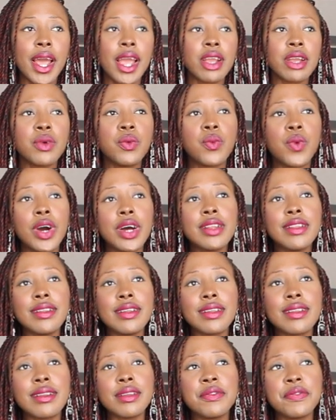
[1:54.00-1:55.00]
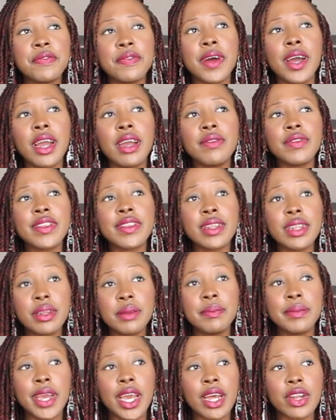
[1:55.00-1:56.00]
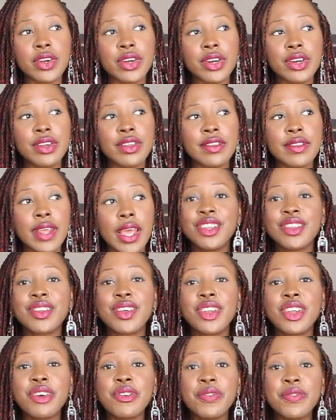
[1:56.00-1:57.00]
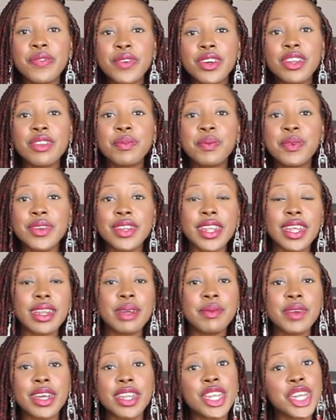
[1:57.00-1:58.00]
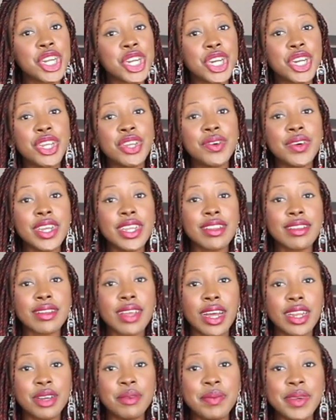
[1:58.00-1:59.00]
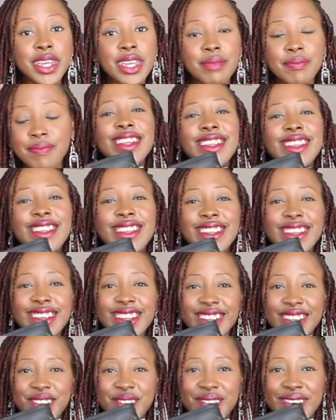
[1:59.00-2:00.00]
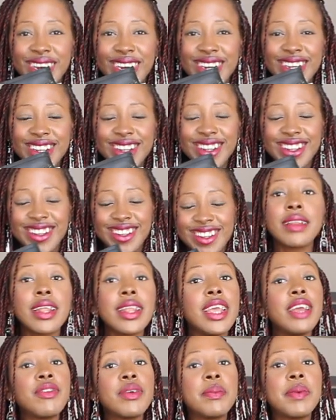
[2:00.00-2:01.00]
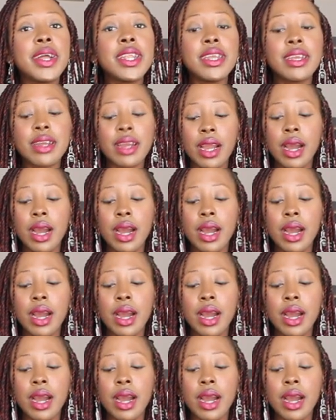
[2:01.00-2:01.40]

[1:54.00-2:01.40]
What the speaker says: like 165 centimeters. So the first boot that I'm gonna show you is gonna be this one. It's not everybody's